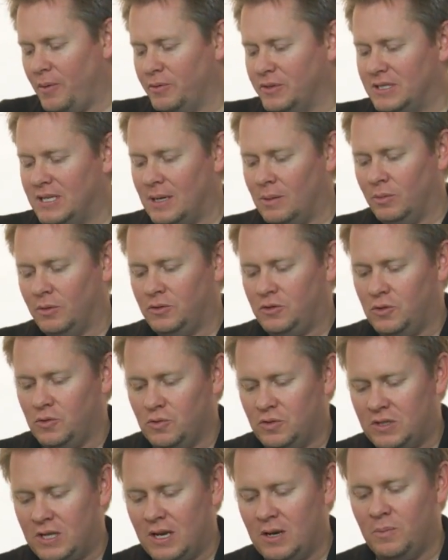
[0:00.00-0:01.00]
was able to
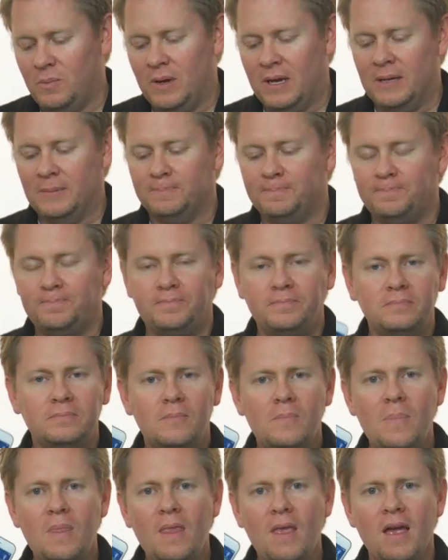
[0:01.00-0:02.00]
send me
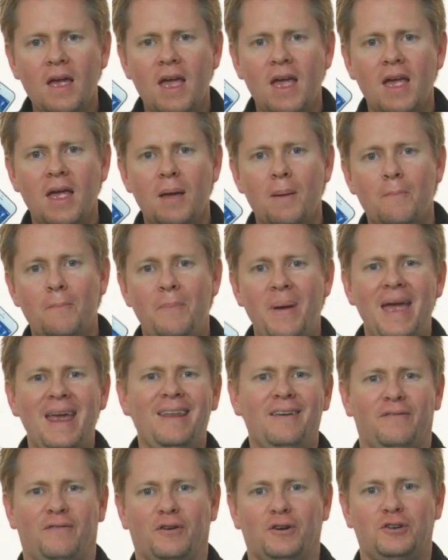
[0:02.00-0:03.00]
a
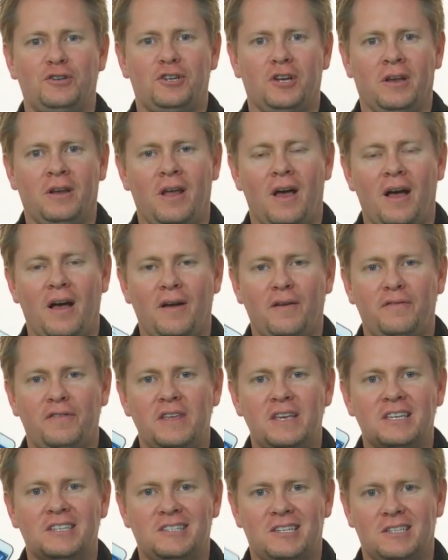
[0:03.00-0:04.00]
beta version of
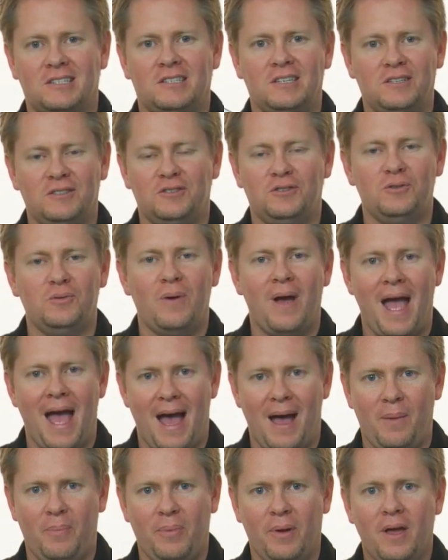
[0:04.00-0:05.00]
the Assistant 2
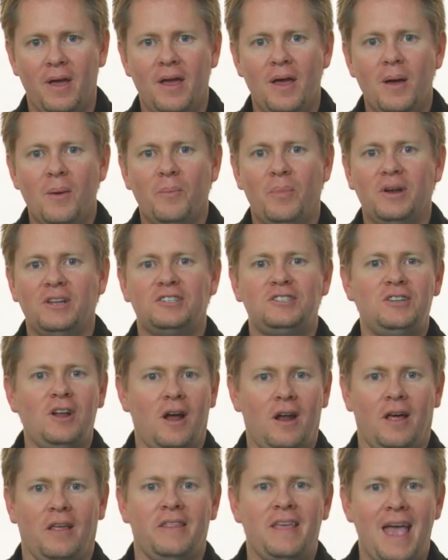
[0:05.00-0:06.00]
app, but it's
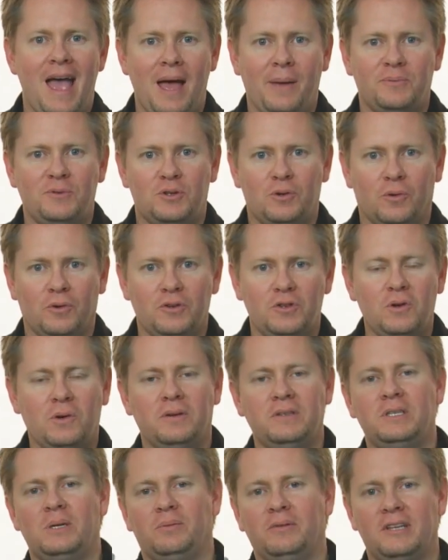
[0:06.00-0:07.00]
not on the App Store, so I
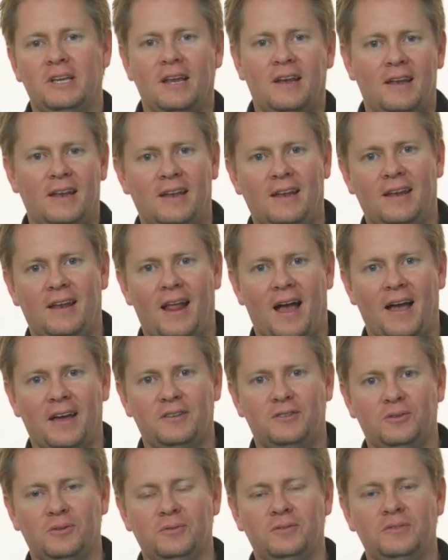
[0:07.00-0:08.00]
was able to get it into
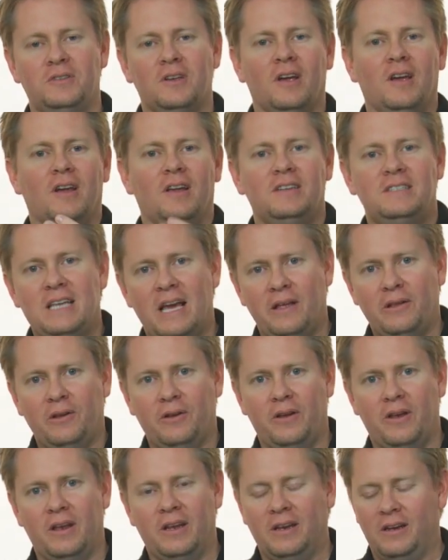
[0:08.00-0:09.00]
iTunes,
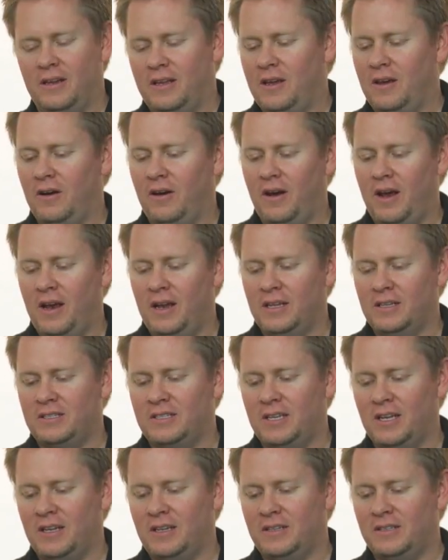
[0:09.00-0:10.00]
download it into here, and it
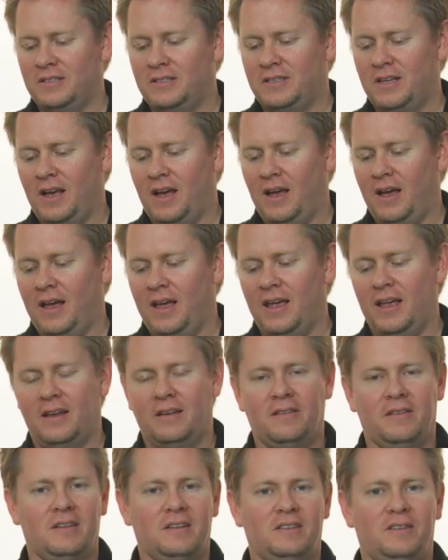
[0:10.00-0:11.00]
says
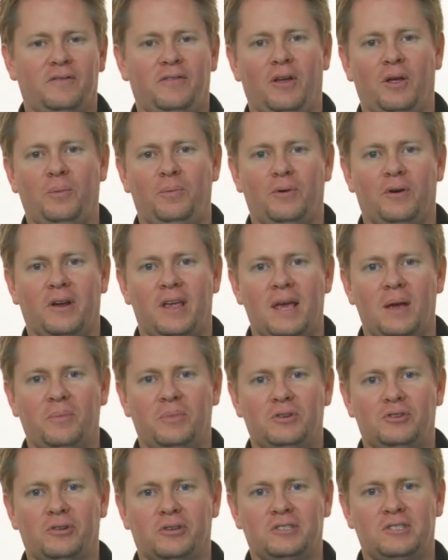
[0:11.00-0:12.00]
the developer can't be
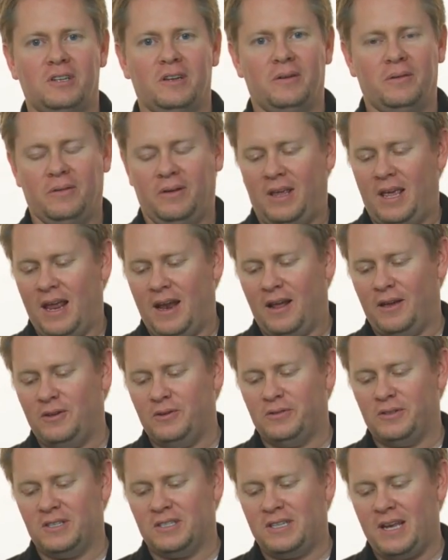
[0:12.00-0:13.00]
trusted and cannot
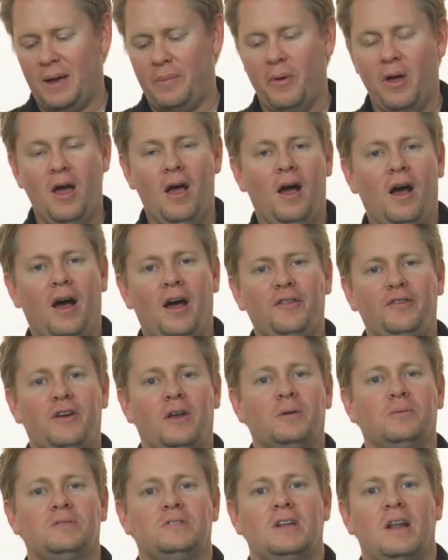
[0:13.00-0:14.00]
use this app. I thought
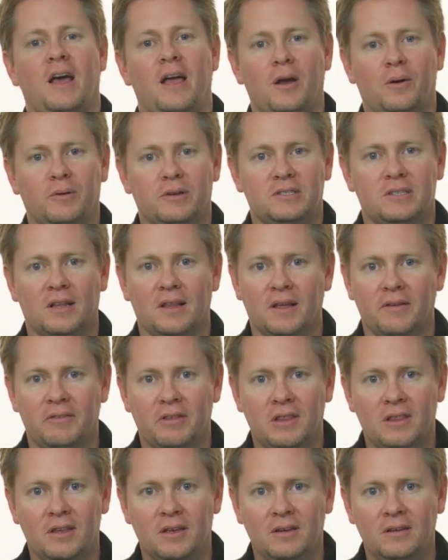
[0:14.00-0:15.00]
it was an iOS
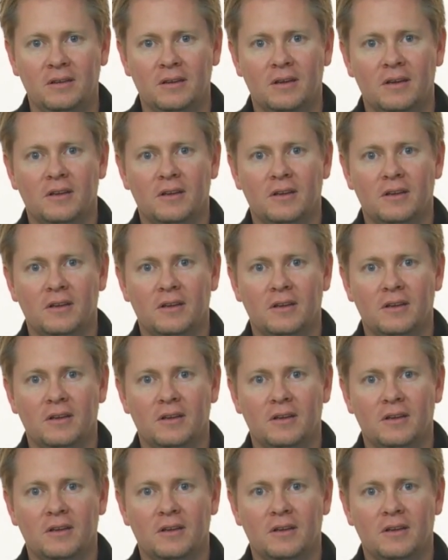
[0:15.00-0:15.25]
11 thing.